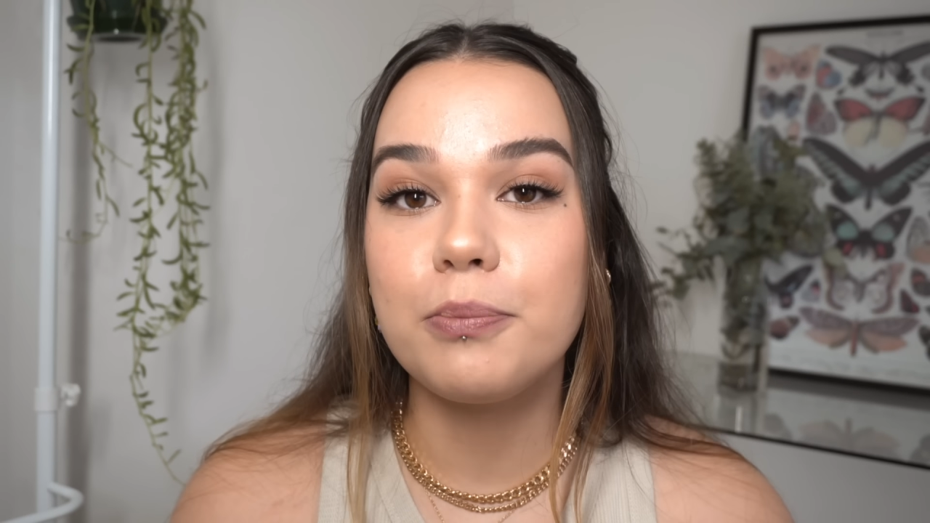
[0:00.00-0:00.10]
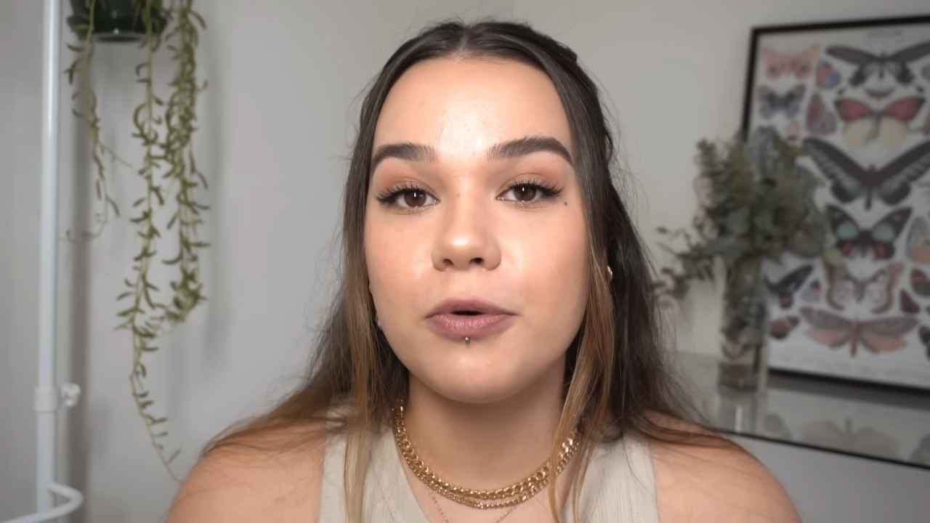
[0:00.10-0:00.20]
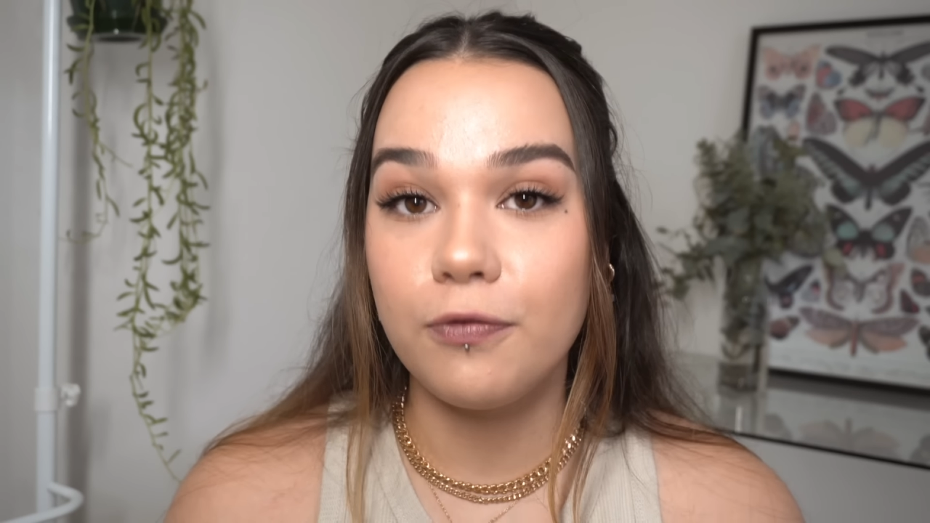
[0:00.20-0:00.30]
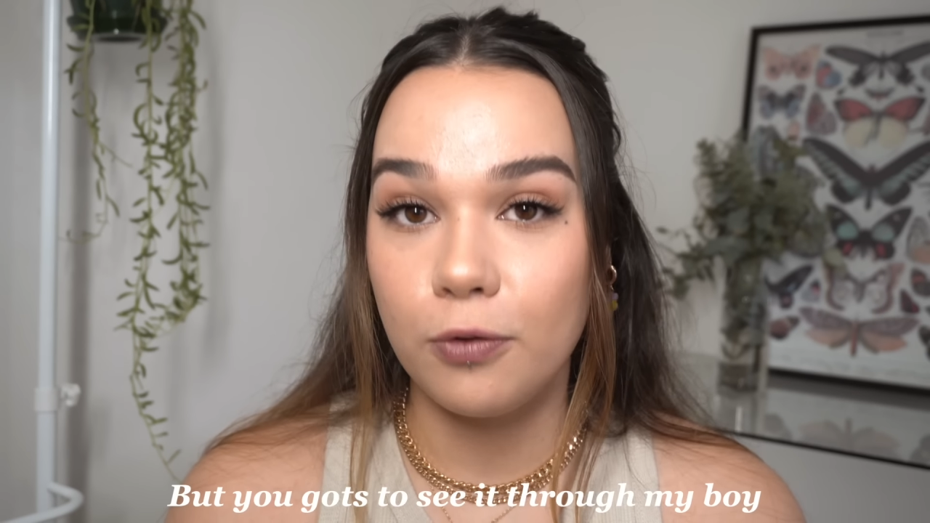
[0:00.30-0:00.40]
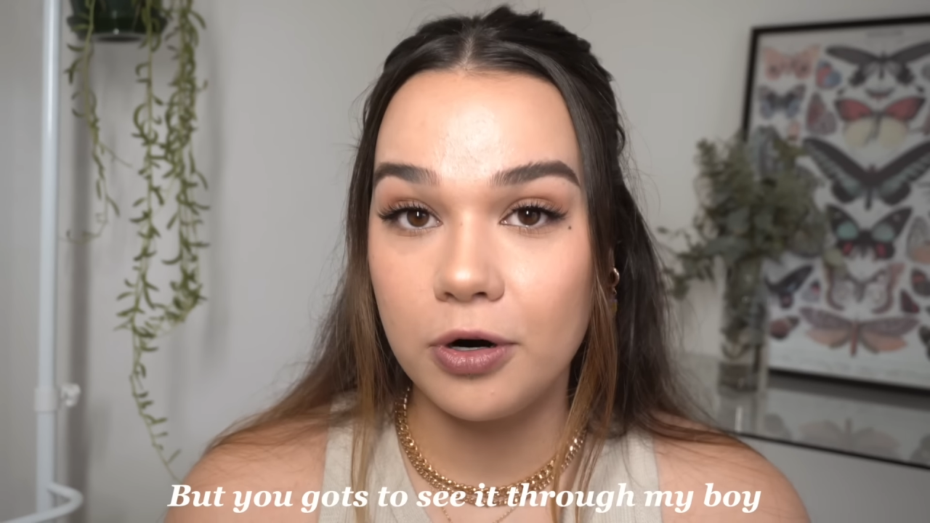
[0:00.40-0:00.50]
a
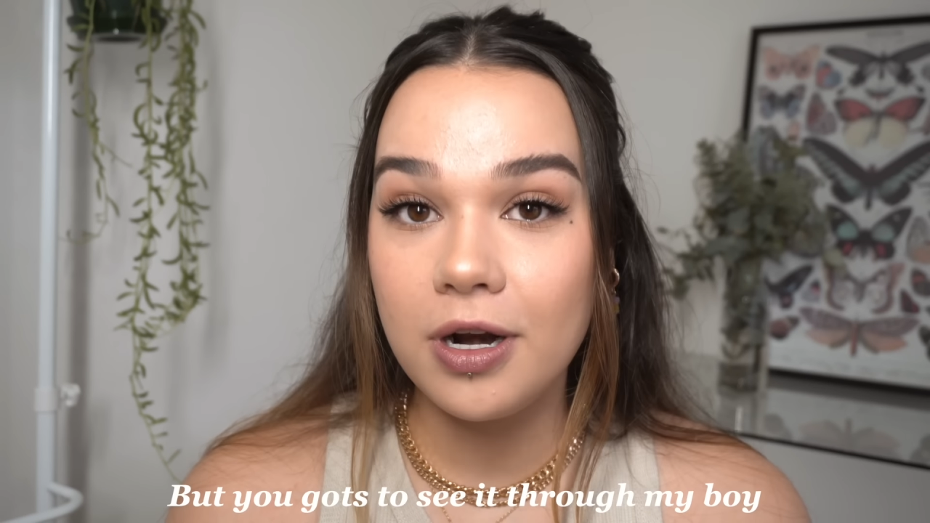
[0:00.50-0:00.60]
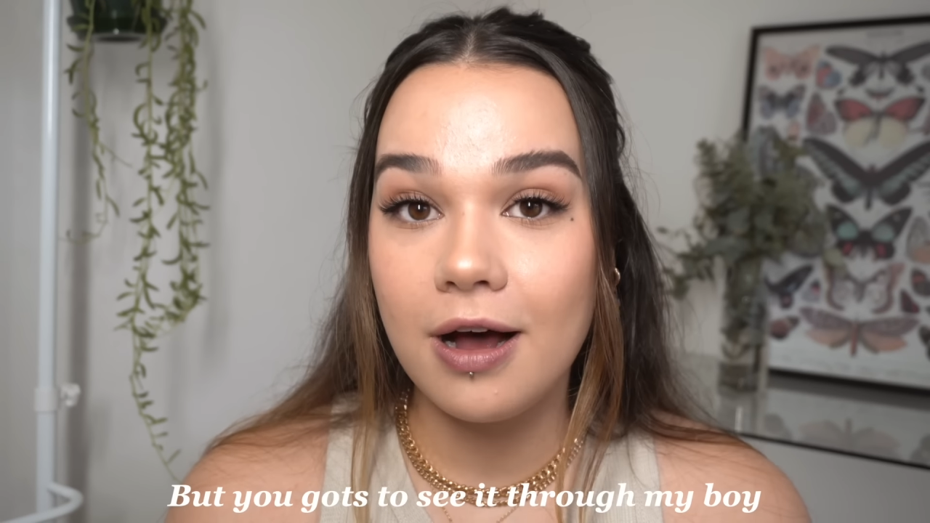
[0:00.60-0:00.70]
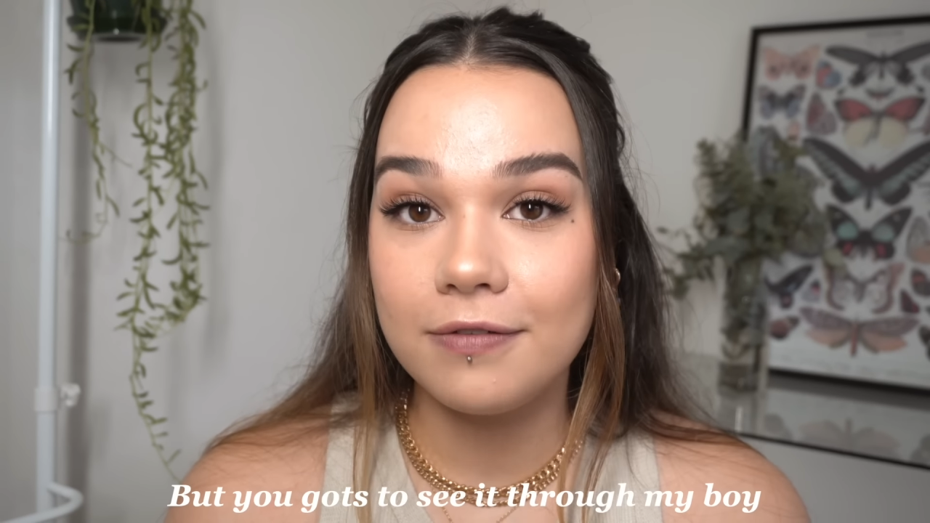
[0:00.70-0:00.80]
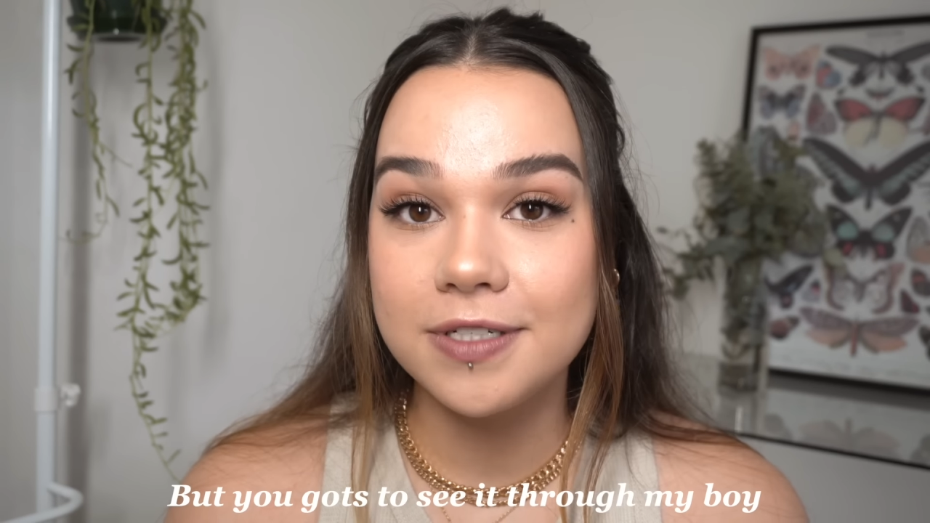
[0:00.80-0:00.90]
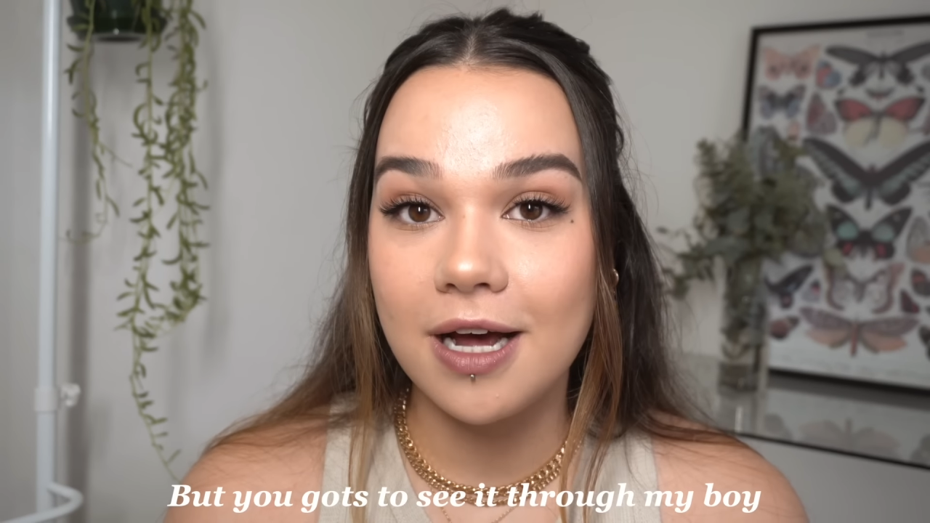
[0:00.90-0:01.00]
before and
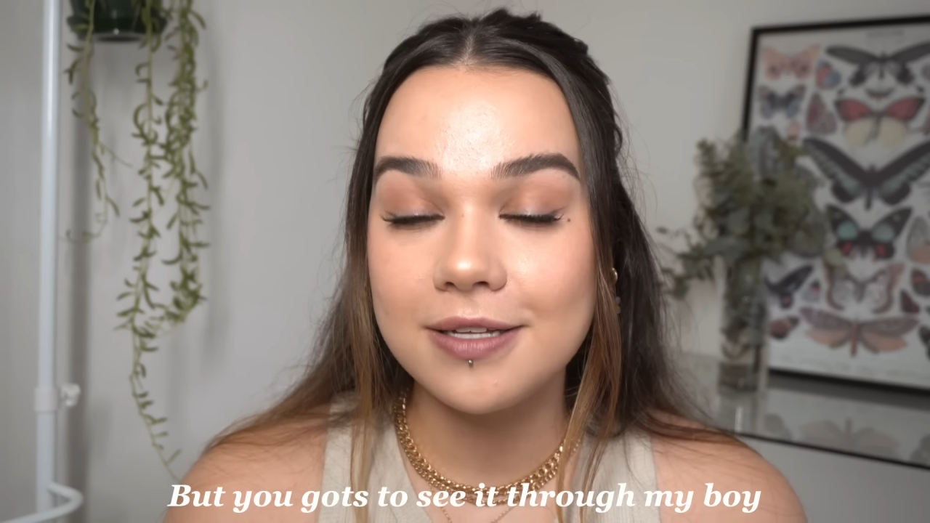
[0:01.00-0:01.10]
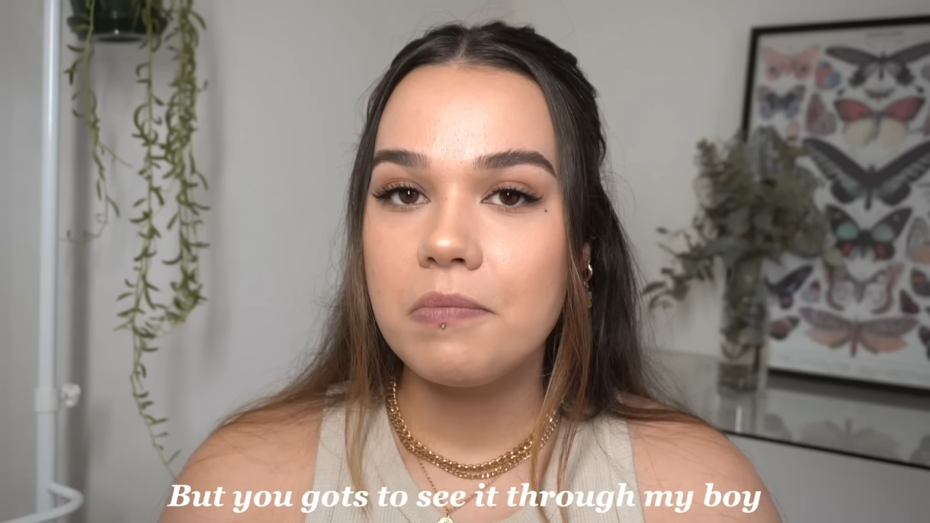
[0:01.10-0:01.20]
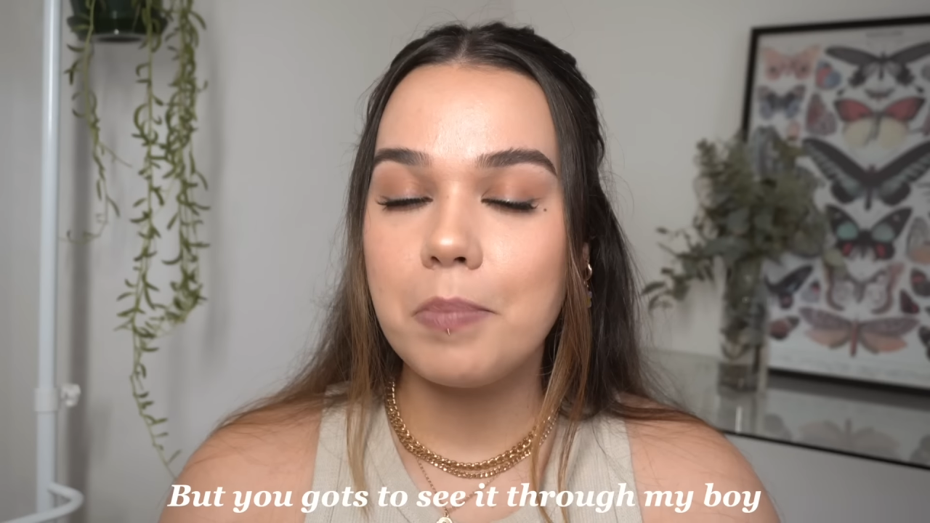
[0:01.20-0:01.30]
after.